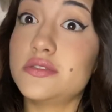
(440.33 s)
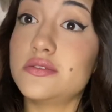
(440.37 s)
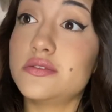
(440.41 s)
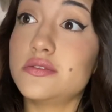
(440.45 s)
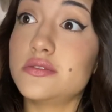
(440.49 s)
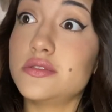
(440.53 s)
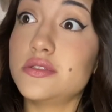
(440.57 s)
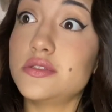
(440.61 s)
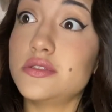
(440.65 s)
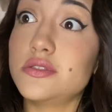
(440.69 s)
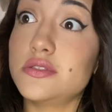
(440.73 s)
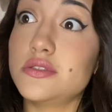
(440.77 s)

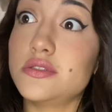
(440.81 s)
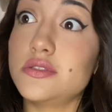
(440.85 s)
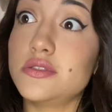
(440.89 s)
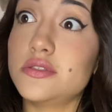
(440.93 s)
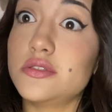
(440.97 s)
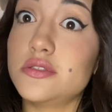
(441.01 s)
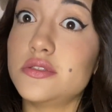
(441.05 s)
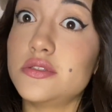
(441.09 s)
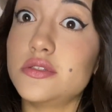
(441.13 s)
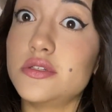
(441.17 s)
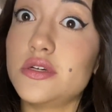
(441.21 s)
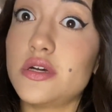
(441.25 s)

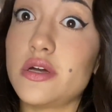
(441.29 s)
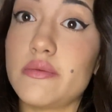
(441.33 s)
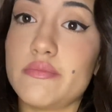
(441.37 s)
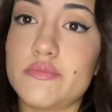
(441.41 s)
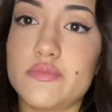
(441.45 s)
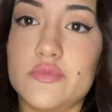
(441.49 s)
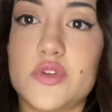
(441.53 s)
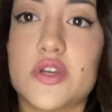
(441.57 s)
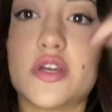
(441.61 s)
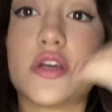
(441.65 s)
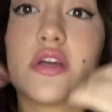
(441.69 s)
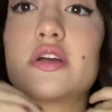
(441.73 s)
way,
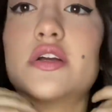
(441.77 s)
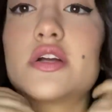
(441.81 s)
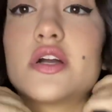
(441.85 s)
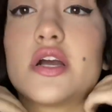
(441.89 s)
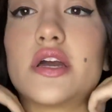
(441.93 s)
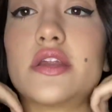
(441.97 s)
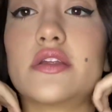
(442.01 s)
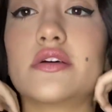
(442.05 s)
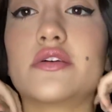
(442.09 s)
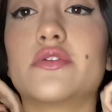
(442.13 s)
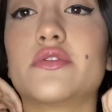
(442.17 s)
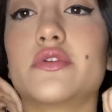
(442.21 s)
I'm
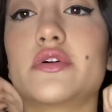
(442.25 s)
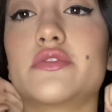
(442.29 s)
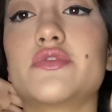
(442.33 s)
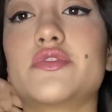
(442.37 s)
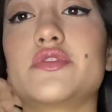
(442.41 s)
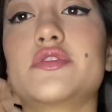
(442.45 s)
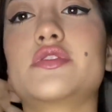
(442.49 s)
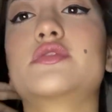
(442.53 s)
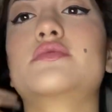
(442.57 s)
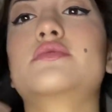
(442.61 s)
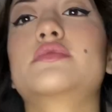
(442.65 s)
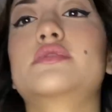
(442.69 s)
kind of going for
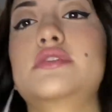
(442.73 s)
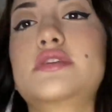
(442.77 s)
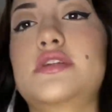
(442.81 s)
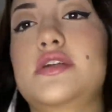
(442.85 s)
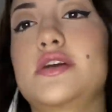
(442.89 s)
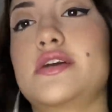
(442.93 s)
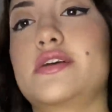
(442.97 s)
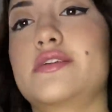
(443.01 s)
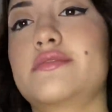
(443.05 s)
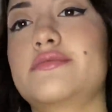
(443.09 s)
this one today.